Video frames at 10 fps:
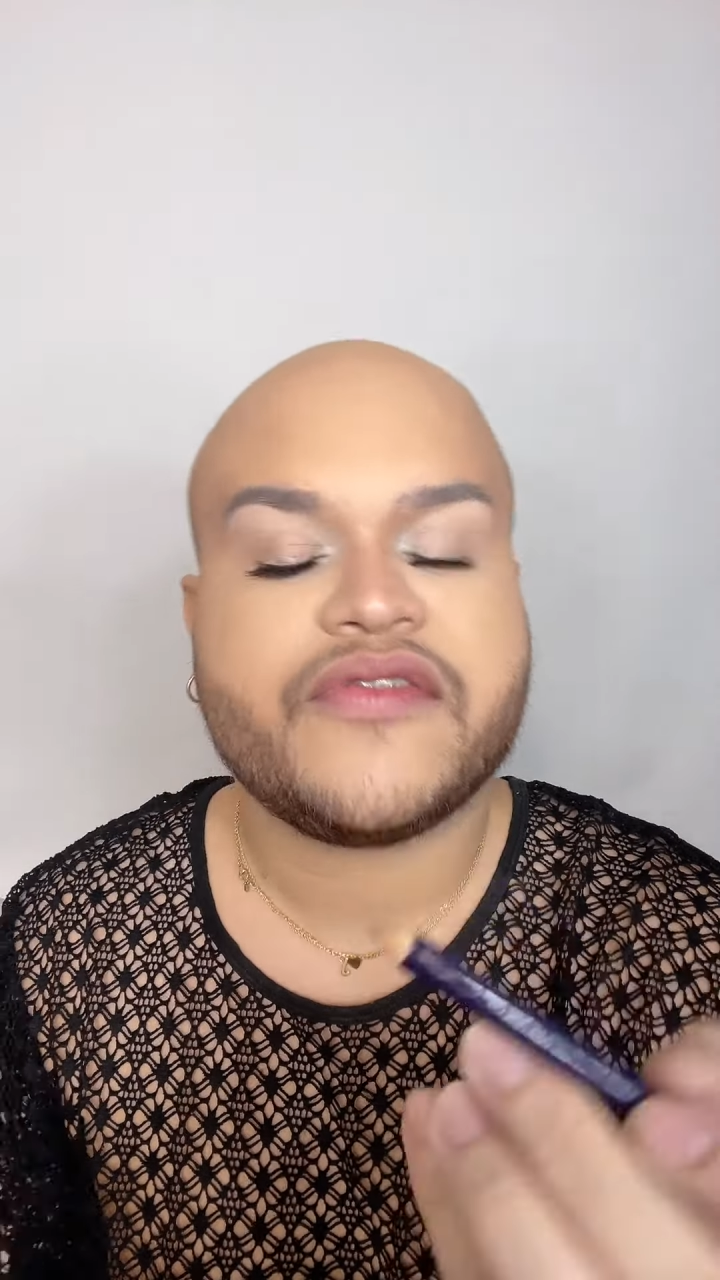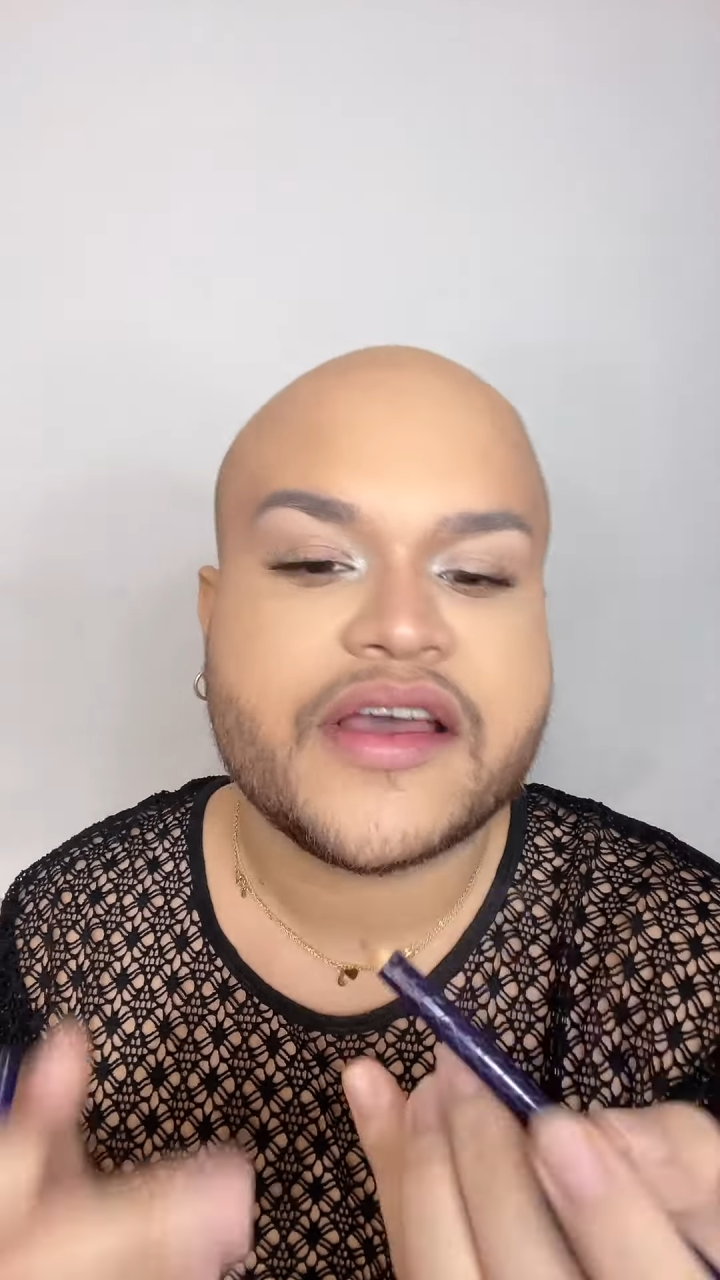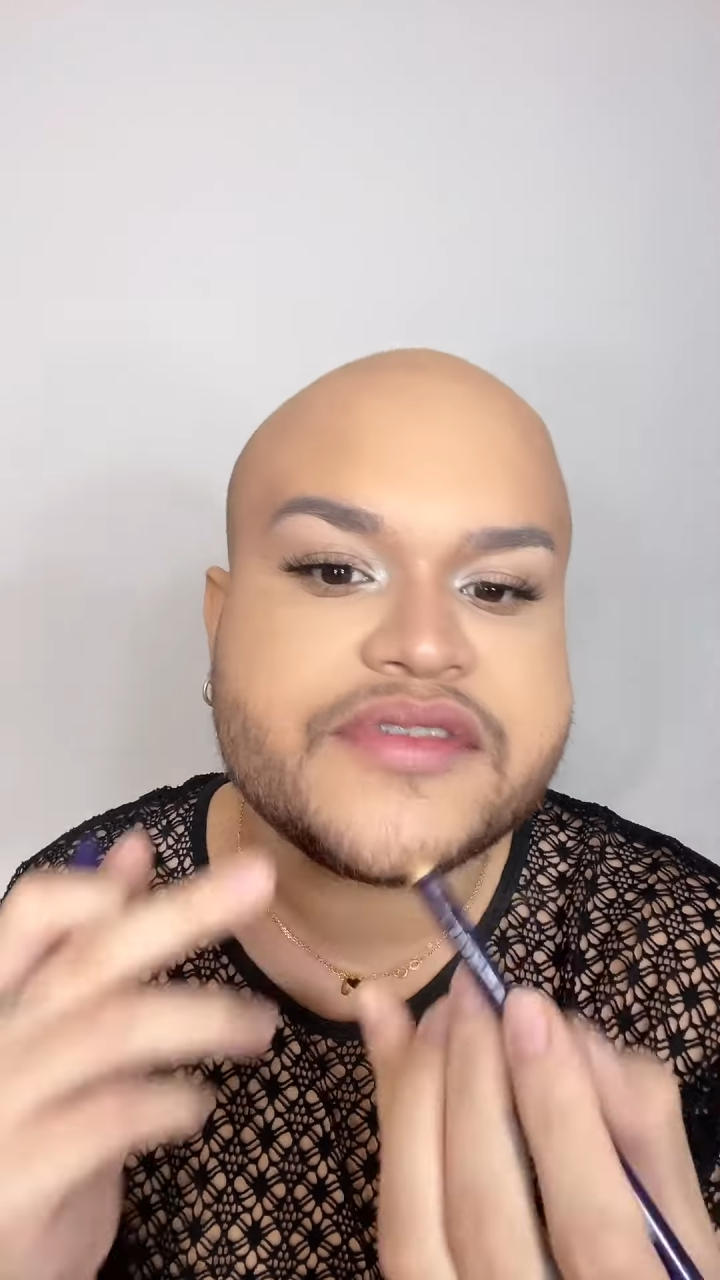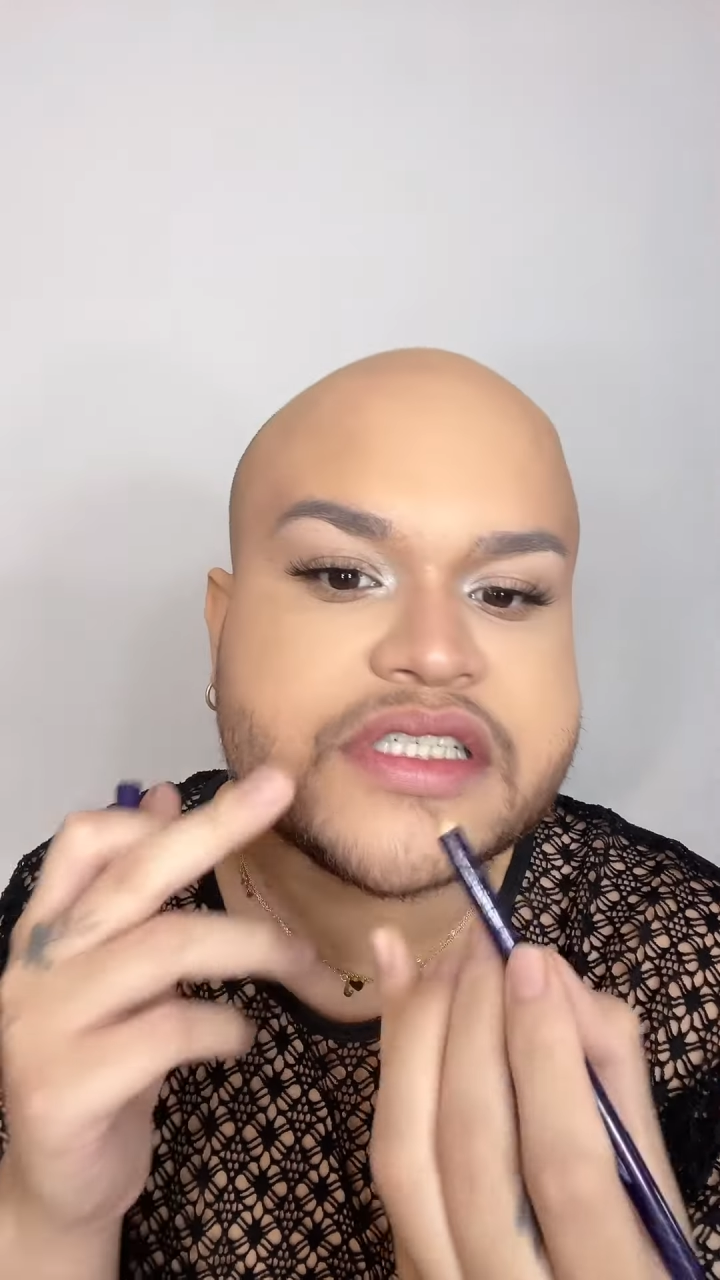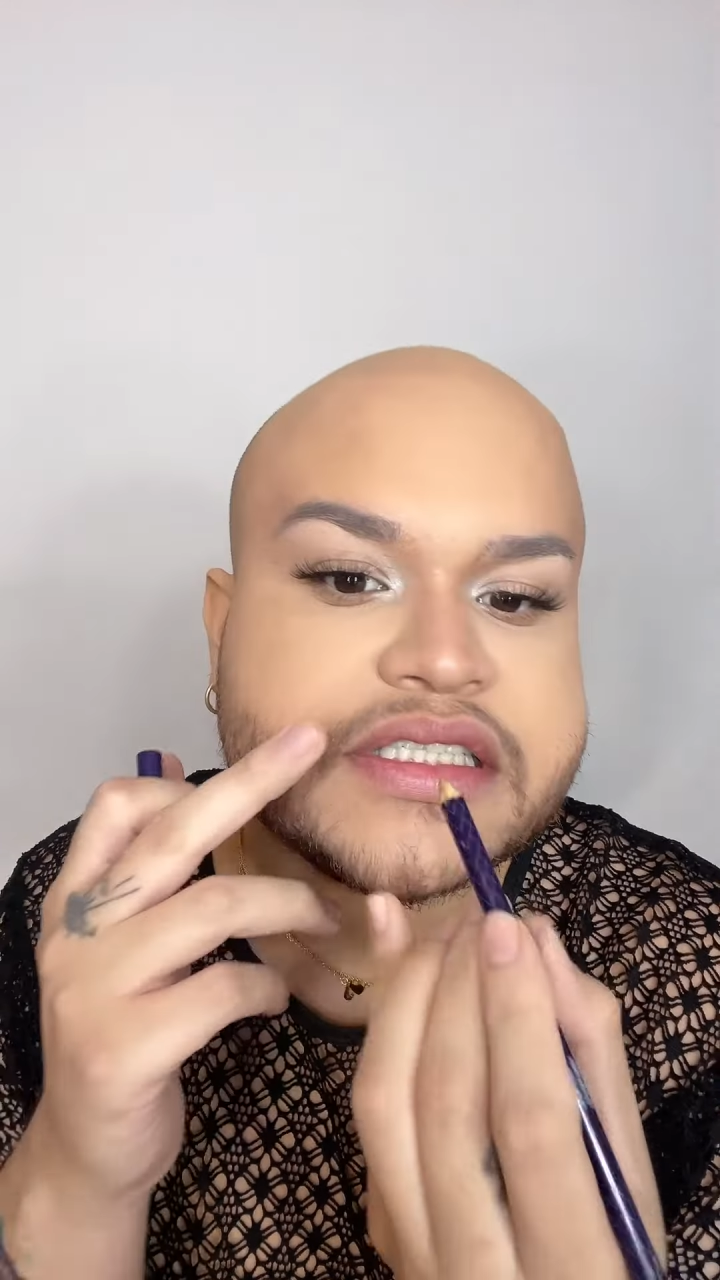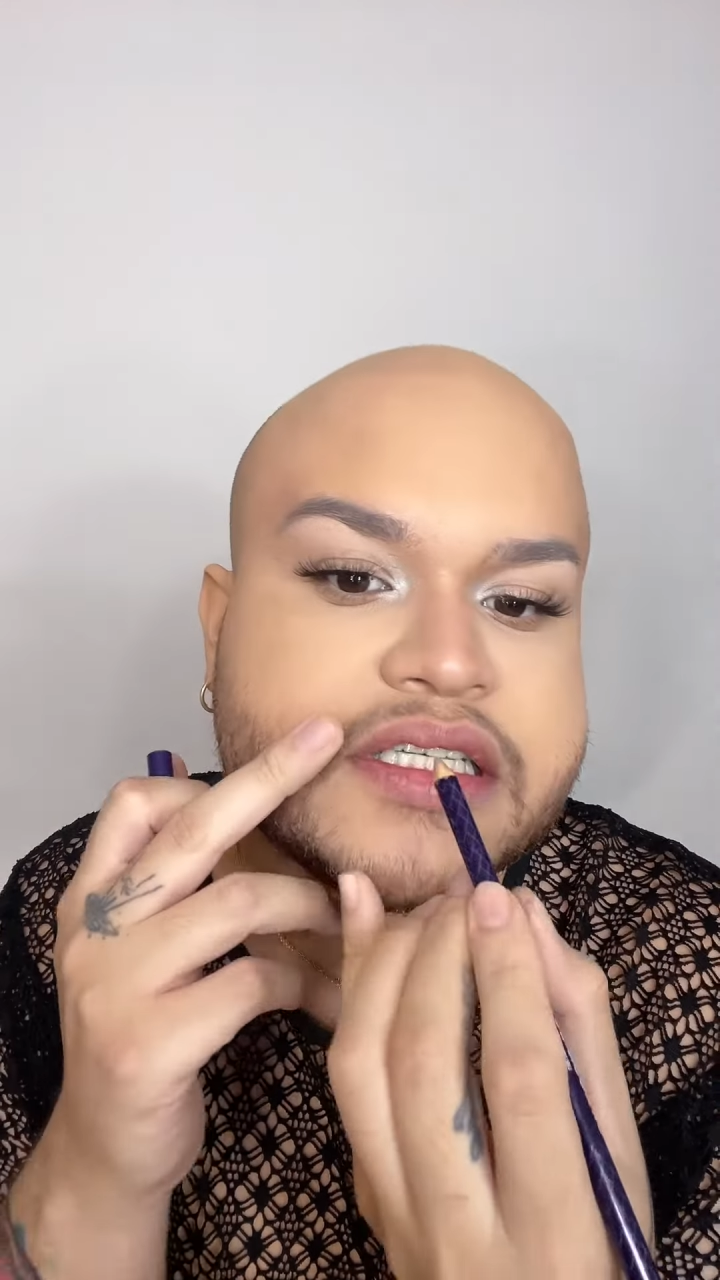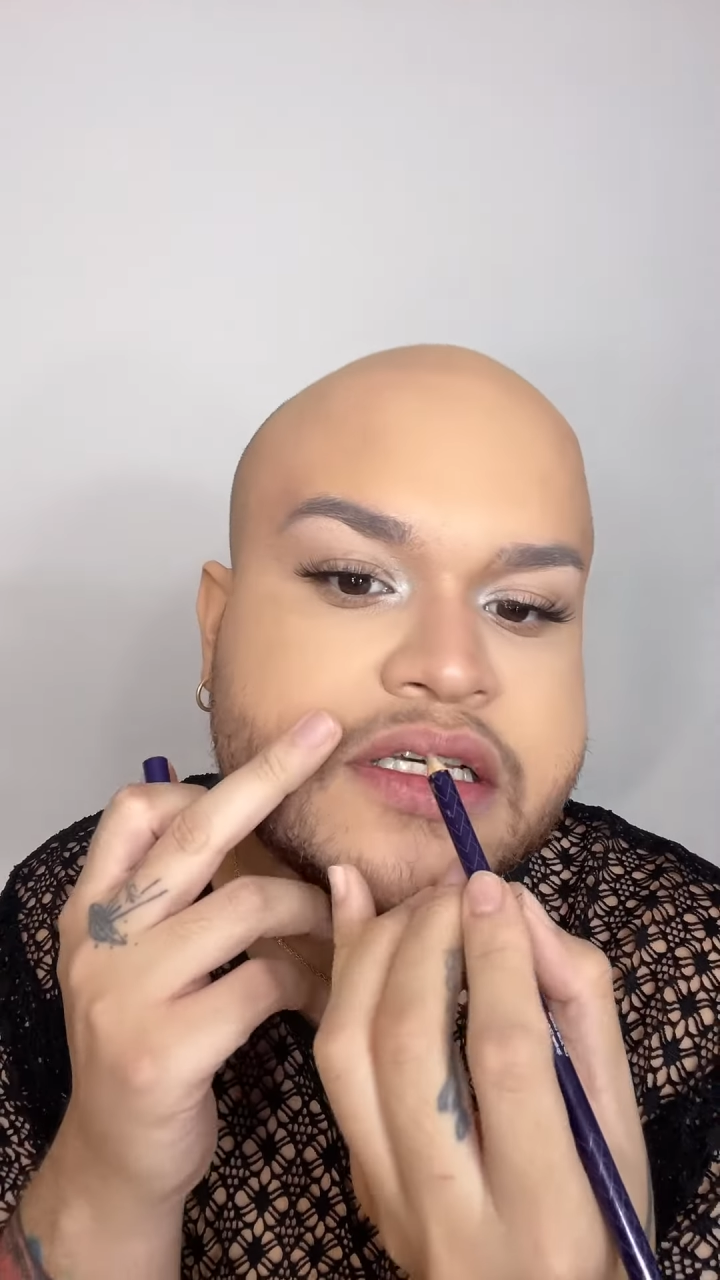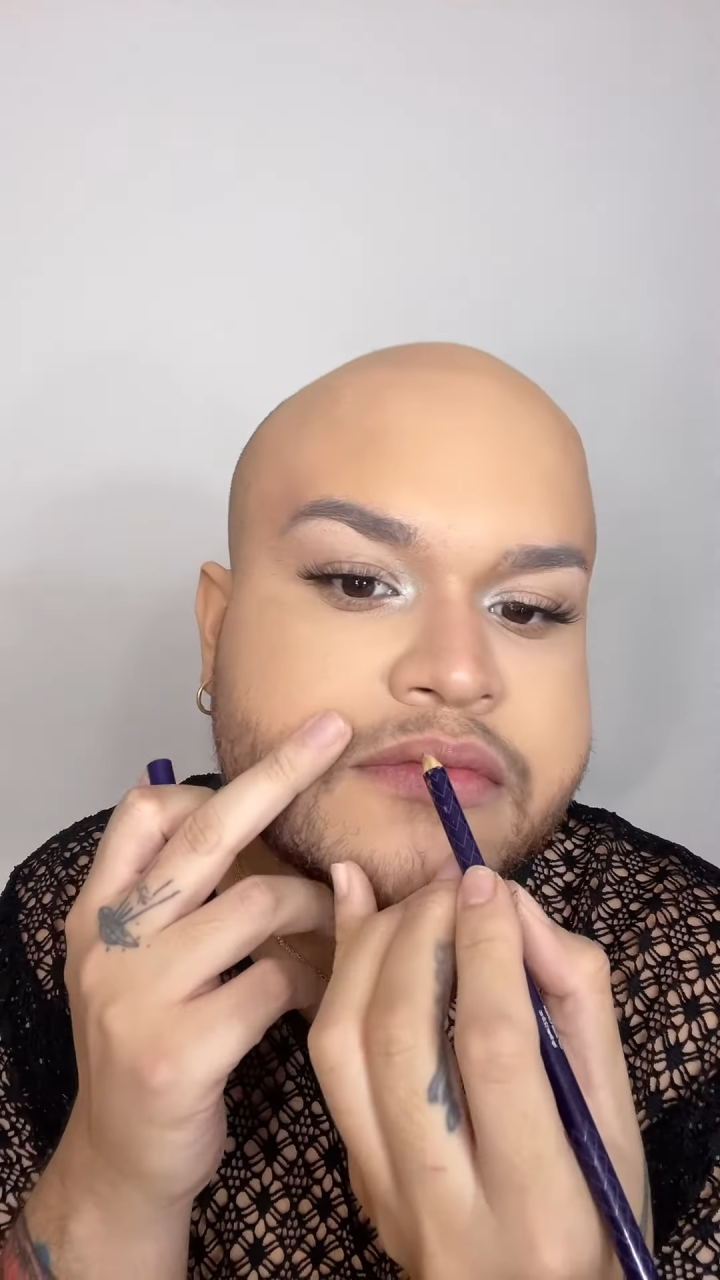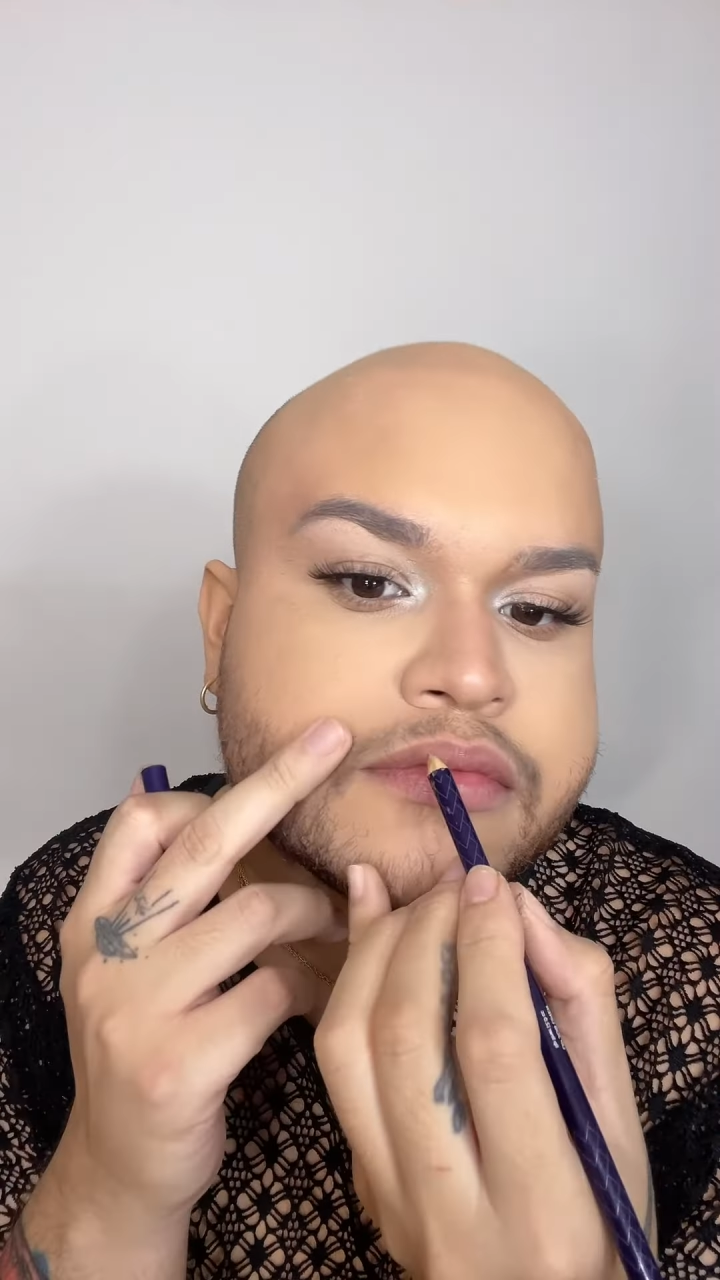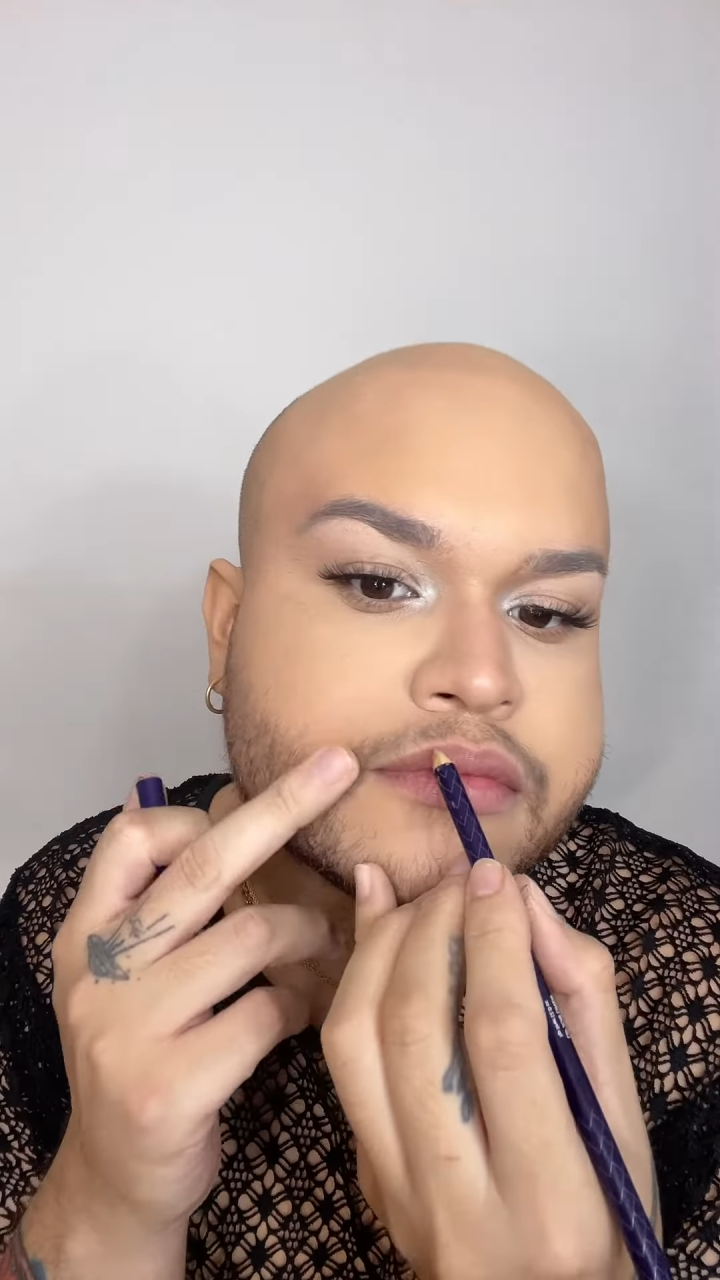cc.